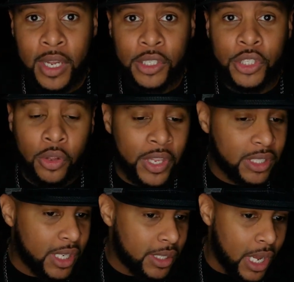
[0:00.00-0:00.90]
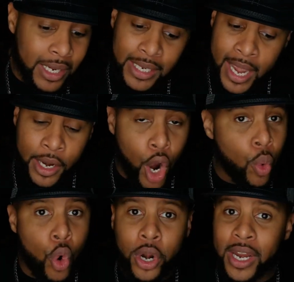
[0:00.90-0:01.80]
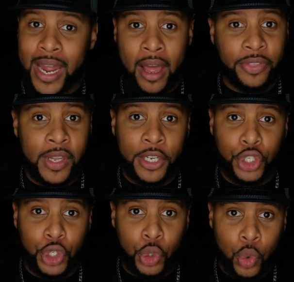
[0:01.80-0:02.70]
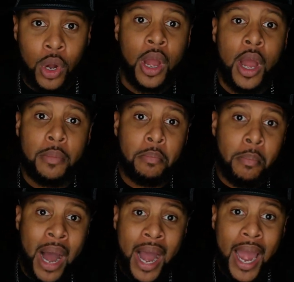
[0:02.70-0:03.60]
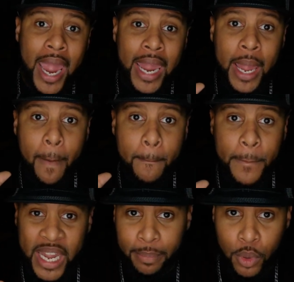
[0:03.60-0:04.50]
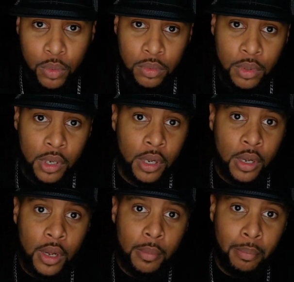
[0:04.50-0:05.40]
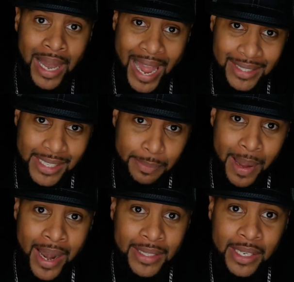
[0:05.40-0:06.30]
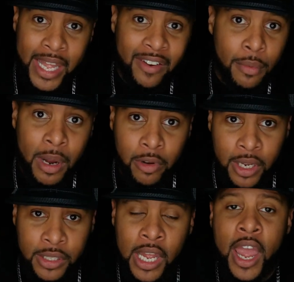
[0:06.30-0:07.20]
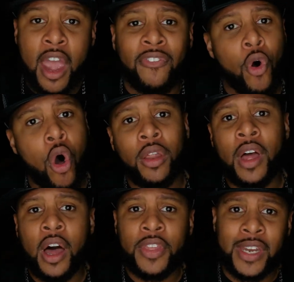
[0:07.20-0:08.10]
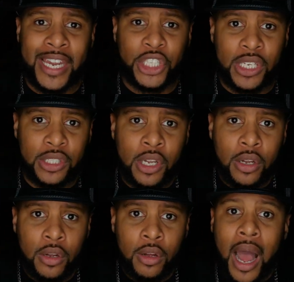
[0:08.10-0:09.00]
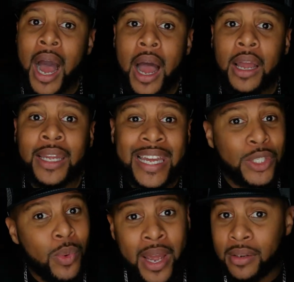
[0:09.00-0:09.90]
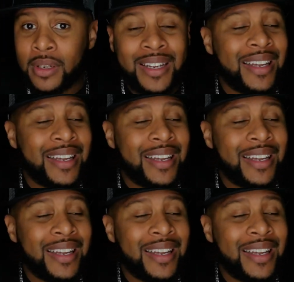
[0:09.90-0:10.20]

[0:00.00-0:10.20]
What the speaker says: So this is, again, a warning out there to my people. Blacks, Hispanics, and Native Americans. And for all the other nations, guess what?